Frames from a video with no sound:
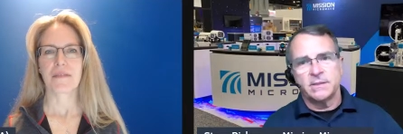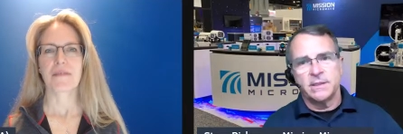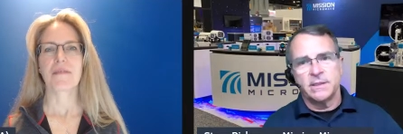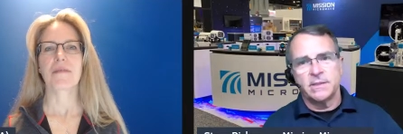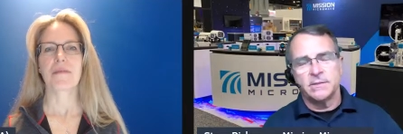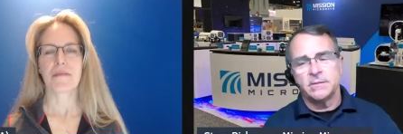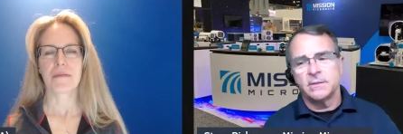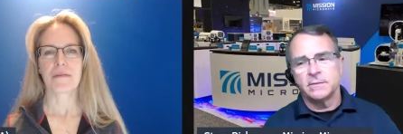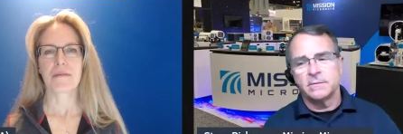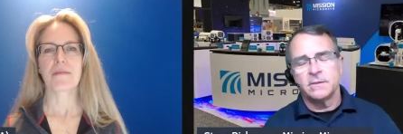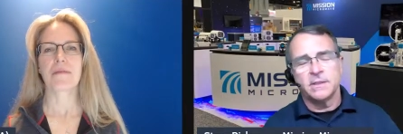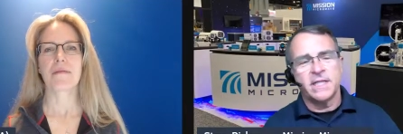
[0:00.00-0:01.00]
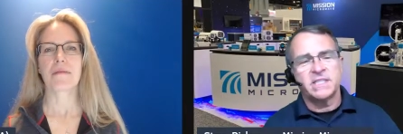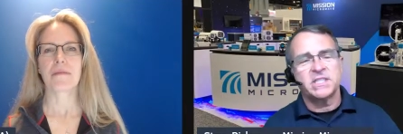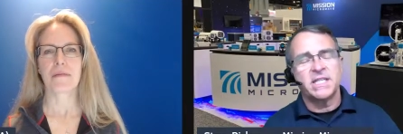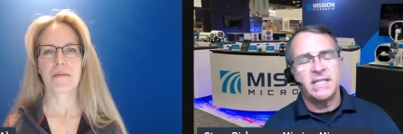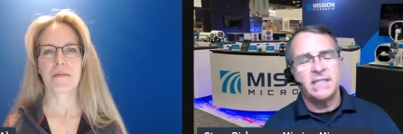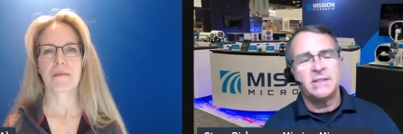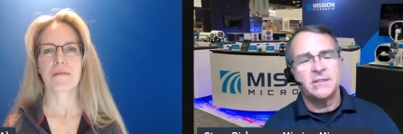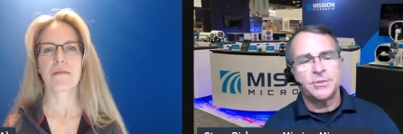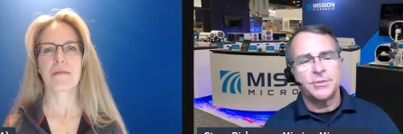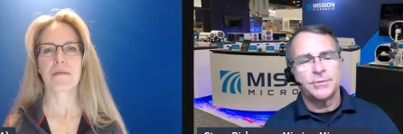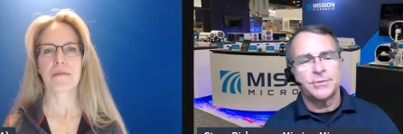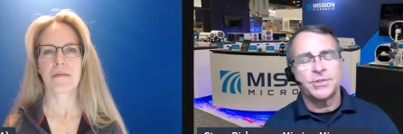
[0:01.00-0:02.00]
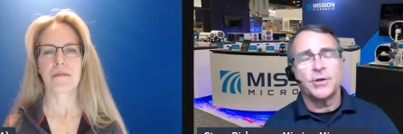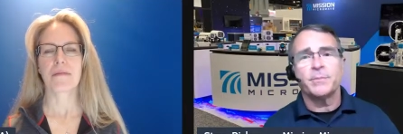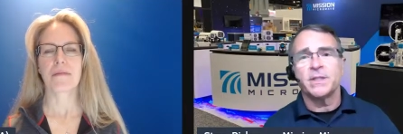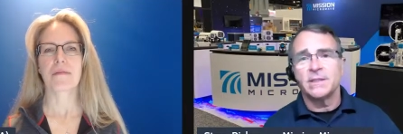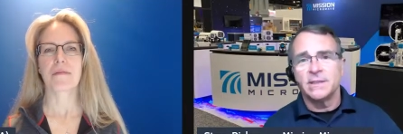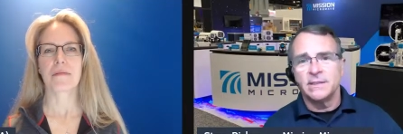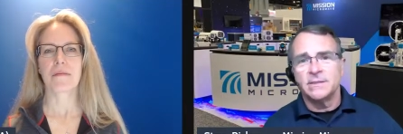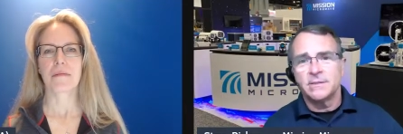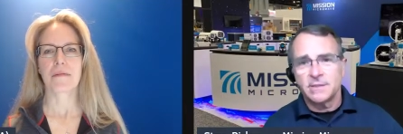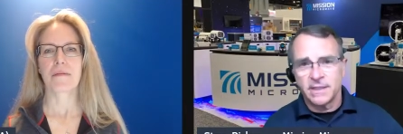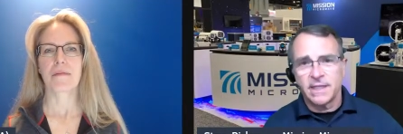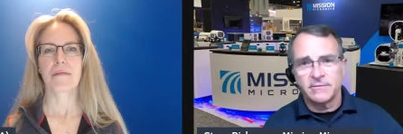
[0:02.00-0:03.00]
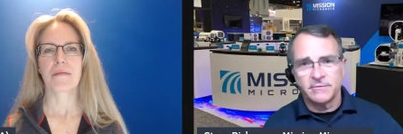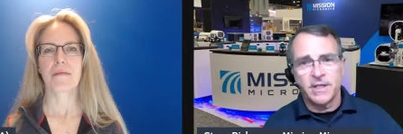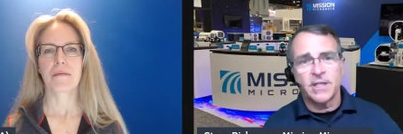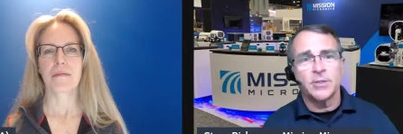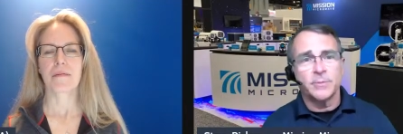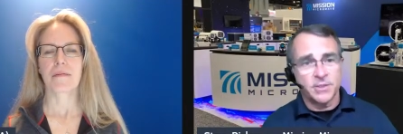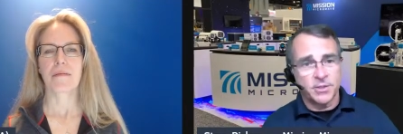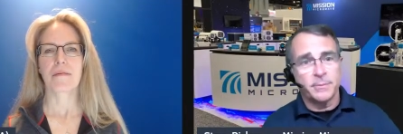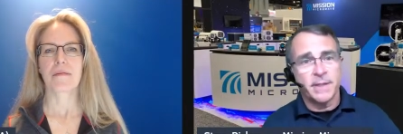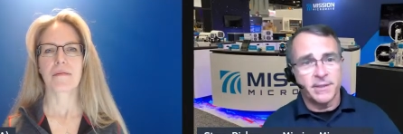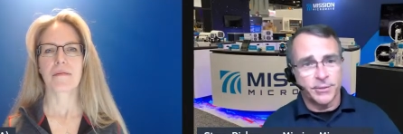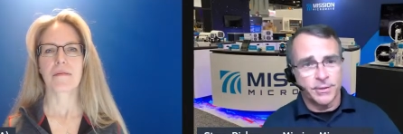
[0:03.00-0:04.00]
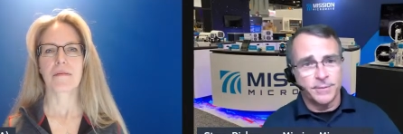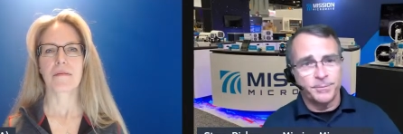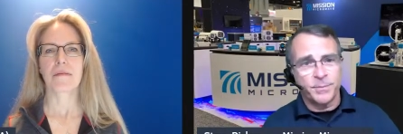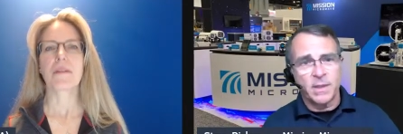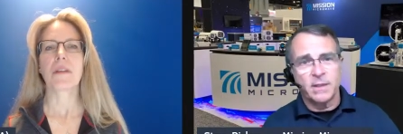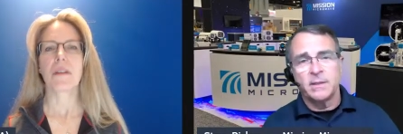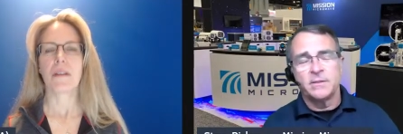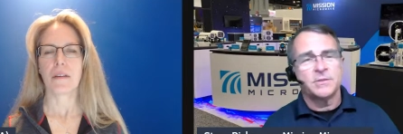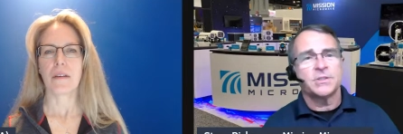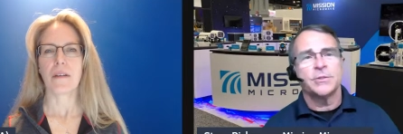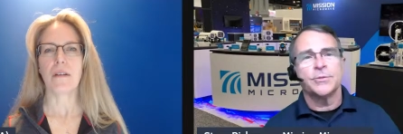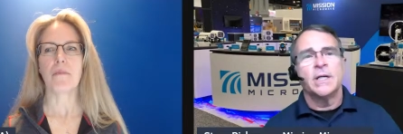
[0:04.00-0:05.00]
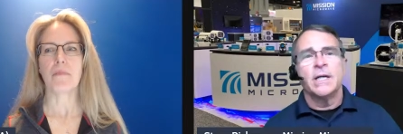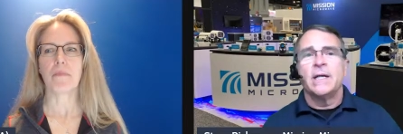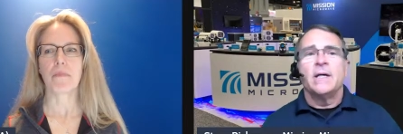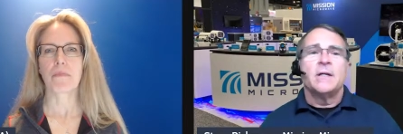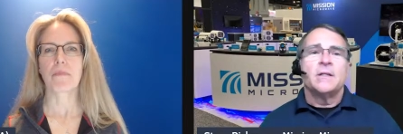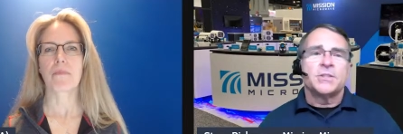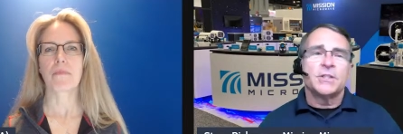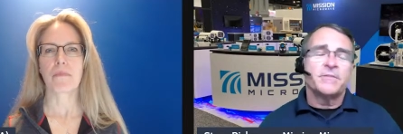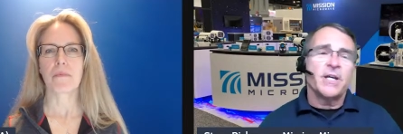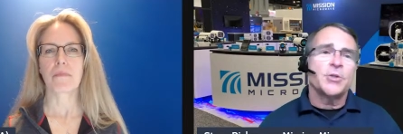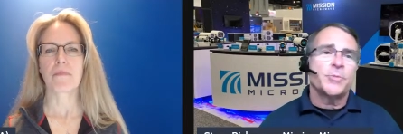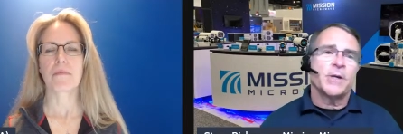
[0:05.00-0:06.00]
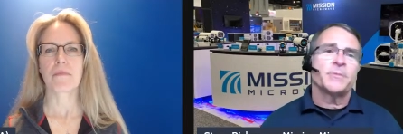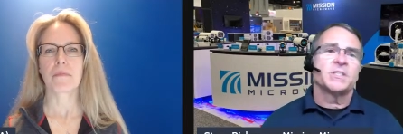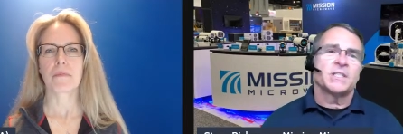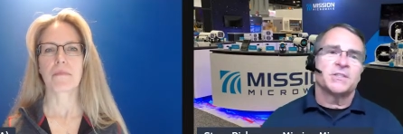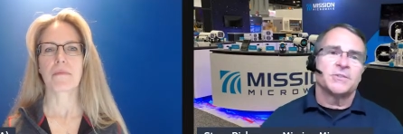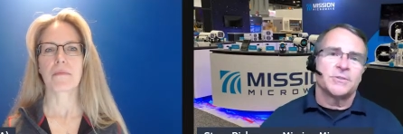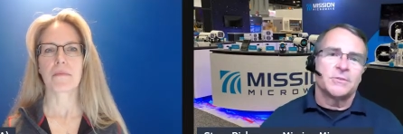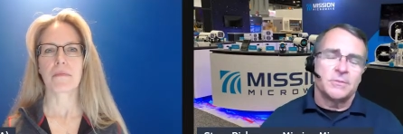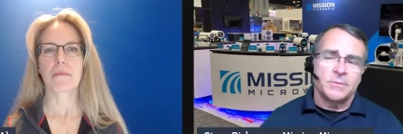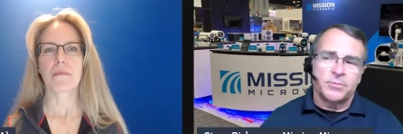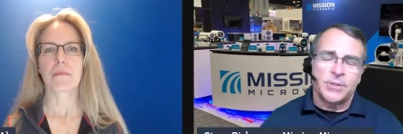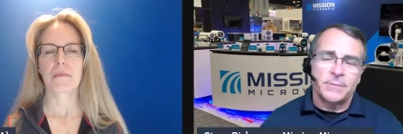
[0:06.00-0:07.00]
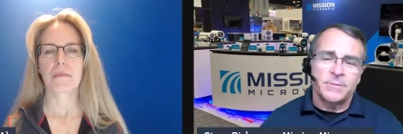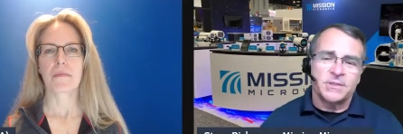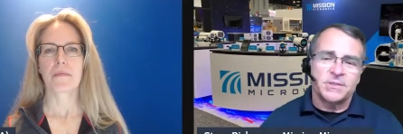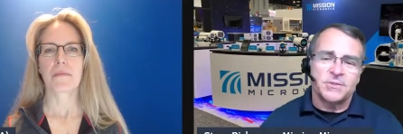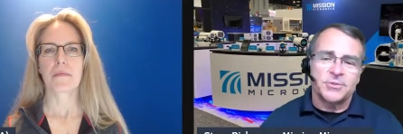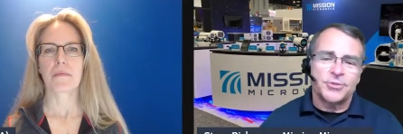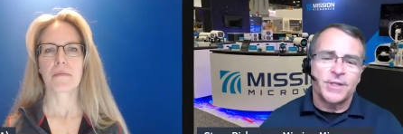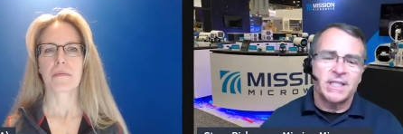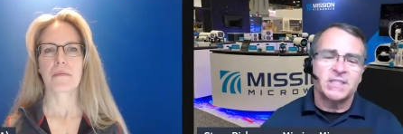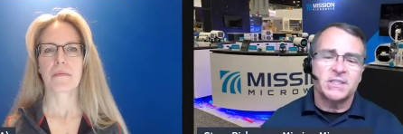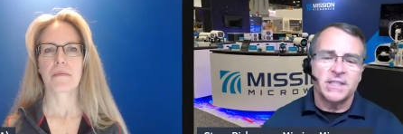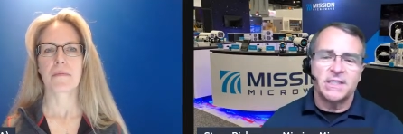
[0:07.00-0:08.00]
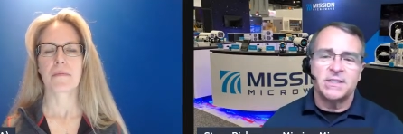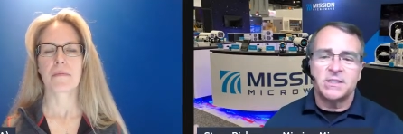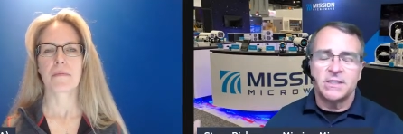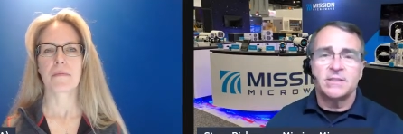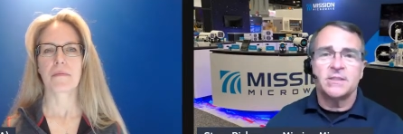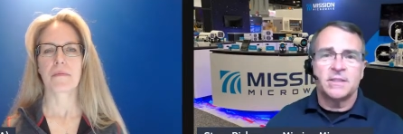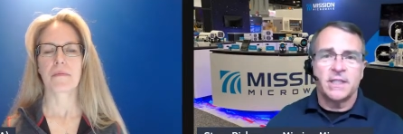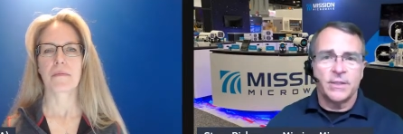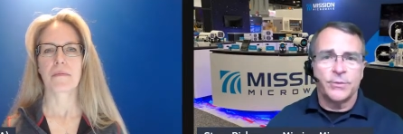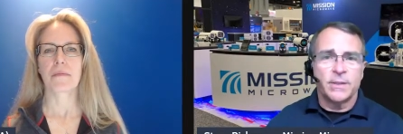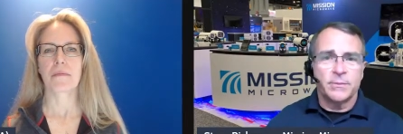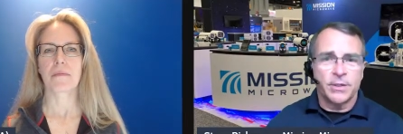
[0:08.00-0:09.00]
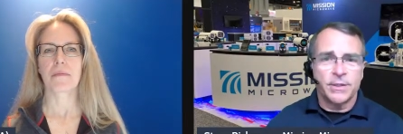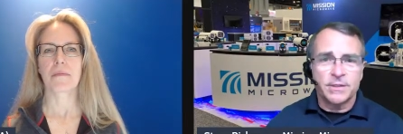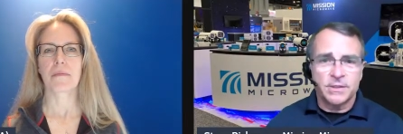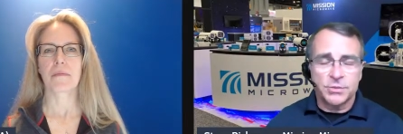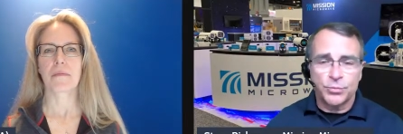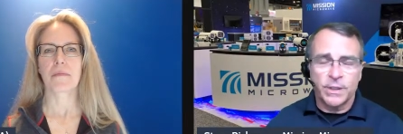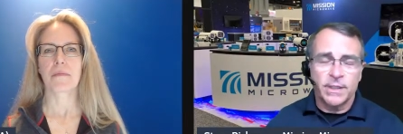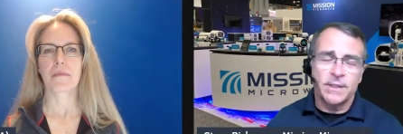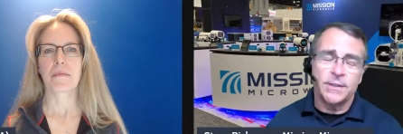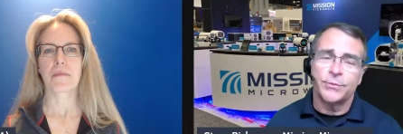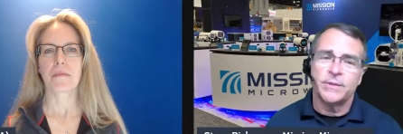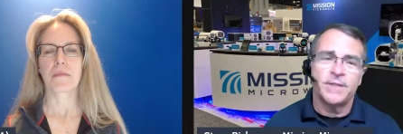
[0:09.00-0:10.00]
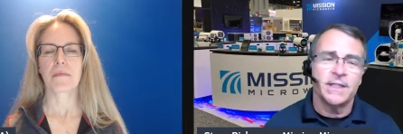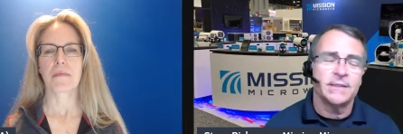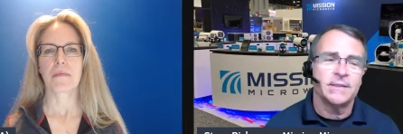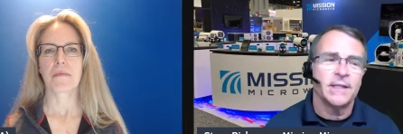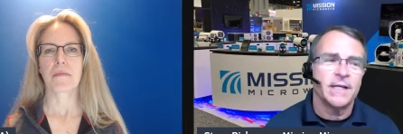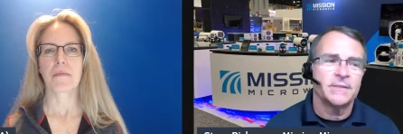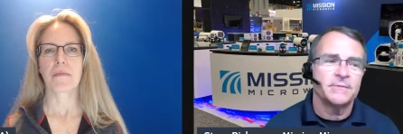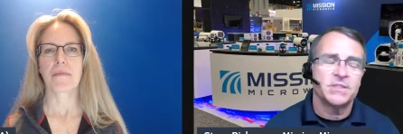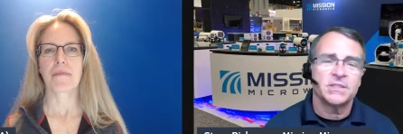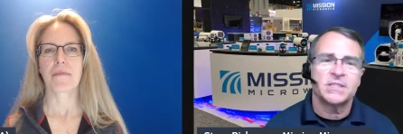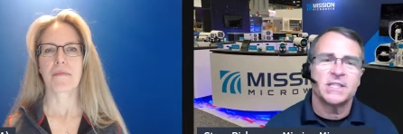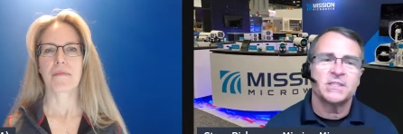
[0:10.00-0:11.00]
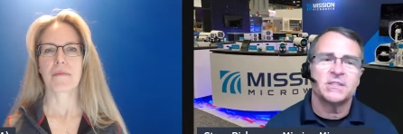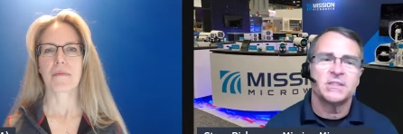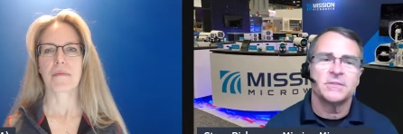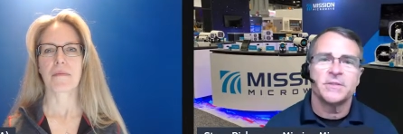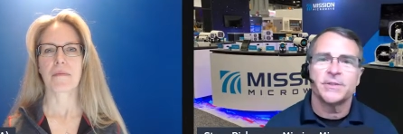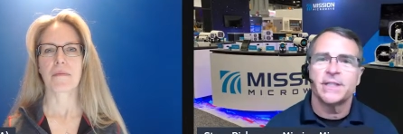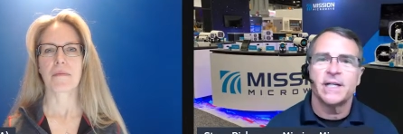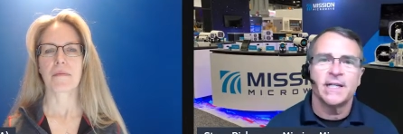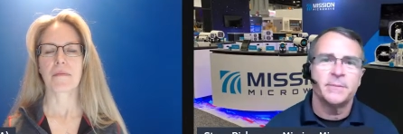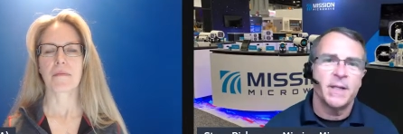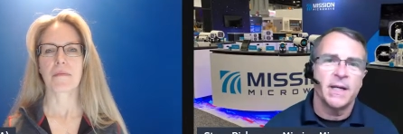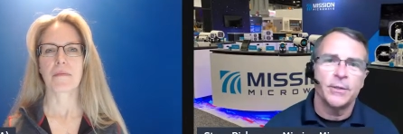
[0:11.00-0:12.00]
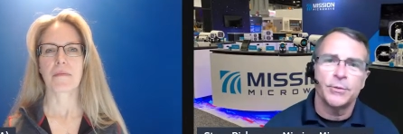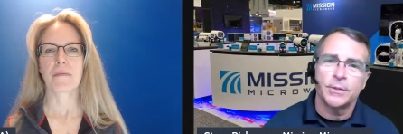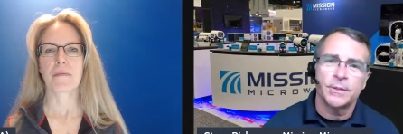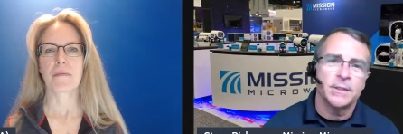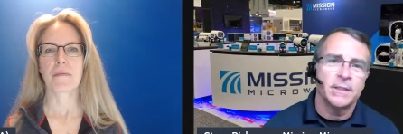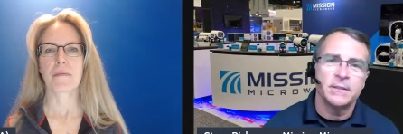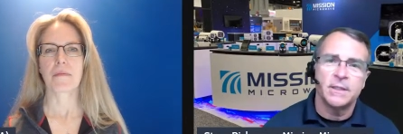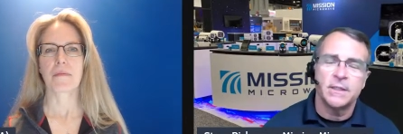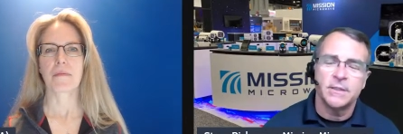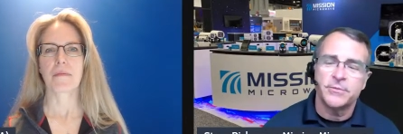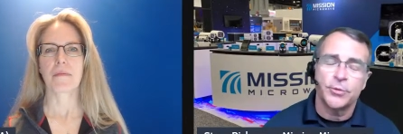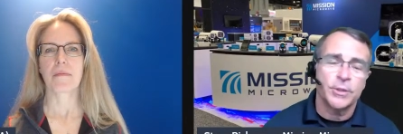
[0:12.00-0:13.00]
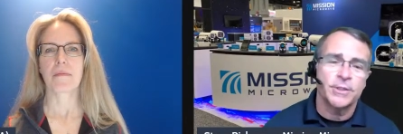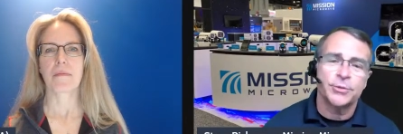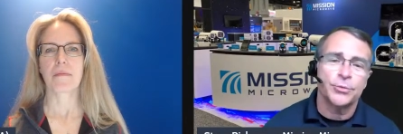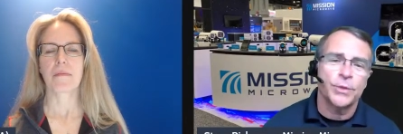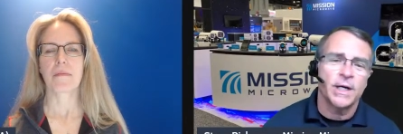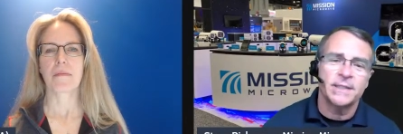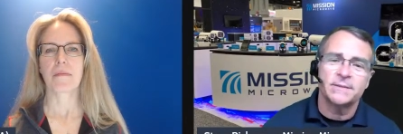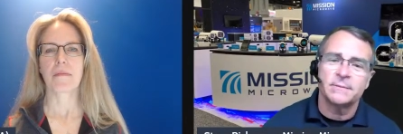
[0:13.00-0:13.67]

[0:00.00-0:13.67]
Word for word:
Speaker 1: and the the less heat that you're dumping into that environment, the better. So, yeah. so the value proposition proposition translates into the gateway market as well, and we've had a lot of successes of very high power, uh, 400 watt,